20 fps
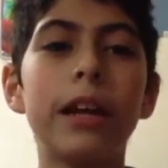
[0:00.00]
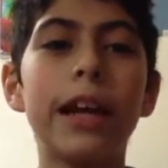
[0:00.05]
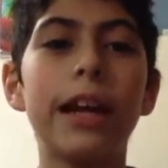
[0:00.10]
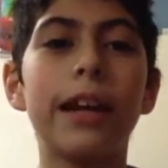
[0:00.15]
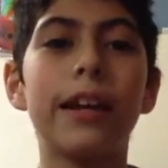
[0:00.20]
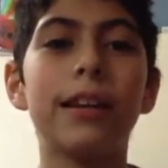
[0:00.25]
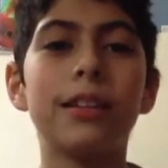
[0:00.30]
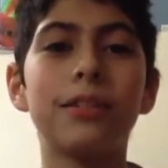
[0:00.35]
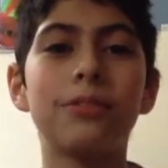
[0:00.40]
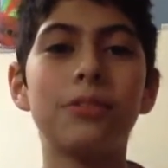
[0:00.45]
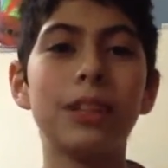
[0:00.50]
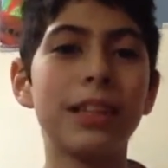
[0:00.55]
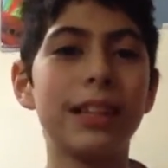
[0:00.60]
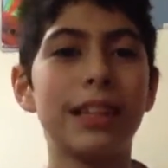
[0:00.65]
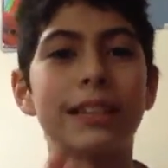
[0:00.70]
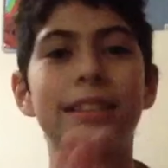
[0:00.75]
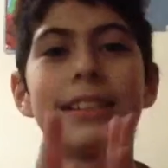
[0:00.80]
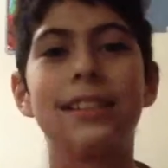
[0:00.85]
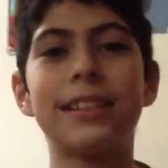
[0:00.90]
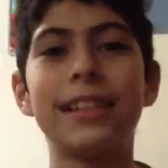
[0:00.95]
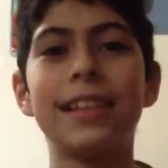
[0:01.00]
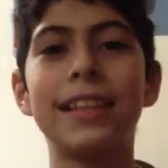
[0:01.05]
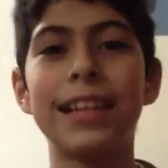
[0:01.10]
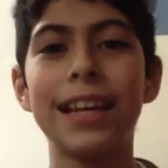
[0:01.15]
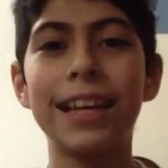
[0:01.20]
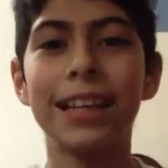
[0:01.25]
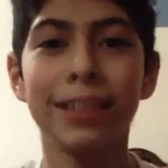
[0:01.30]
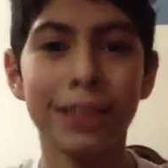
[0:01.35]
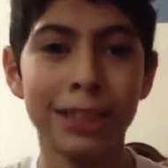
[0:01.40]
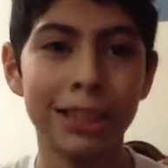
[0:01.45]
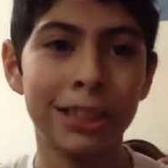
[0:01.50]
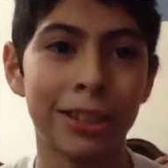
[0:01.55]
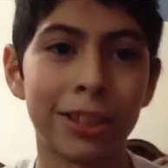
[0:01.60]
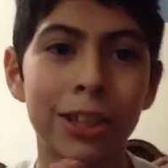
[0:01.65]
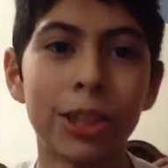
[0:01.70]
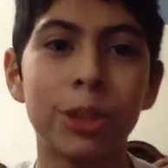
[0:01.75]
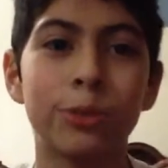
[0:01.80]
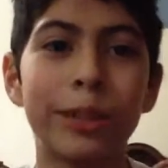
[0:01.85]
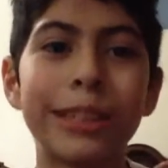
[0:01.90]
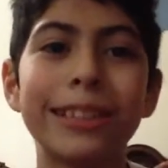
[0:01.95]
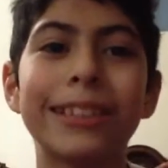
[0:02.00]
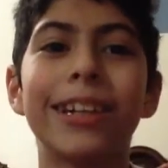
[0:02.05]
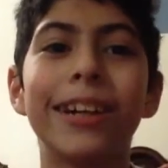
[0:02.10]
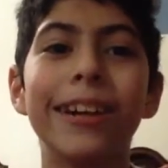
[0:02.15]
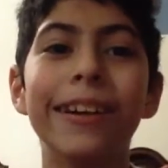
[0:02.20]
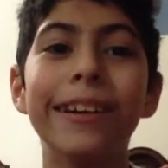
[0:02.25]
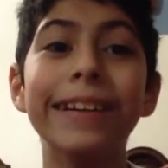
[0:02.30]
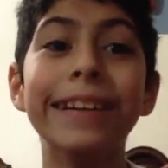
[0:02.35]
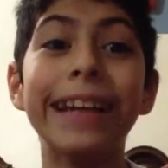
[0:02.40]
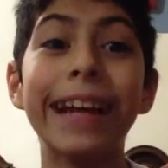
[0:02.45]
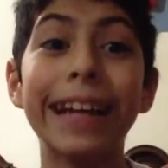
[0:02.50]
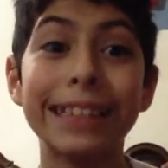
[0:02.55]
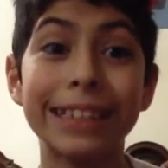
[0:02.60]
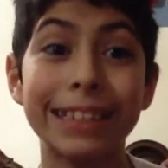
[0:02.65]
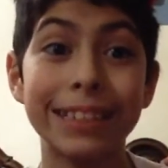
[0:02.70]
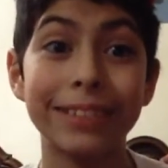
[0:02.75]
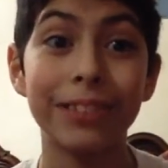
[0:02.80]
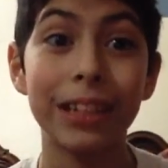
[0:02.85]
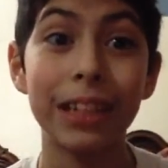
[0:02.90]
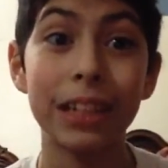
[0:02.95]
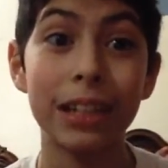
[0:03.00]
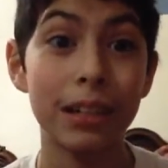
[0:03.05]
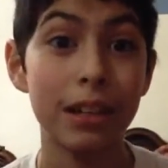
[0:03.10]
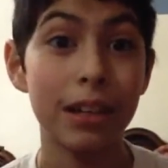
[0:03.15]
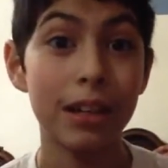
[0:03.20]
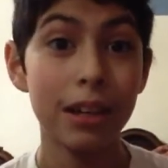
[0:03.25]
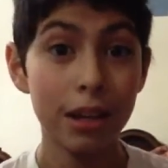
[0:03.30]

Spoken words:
and we get to see King Shark return next week.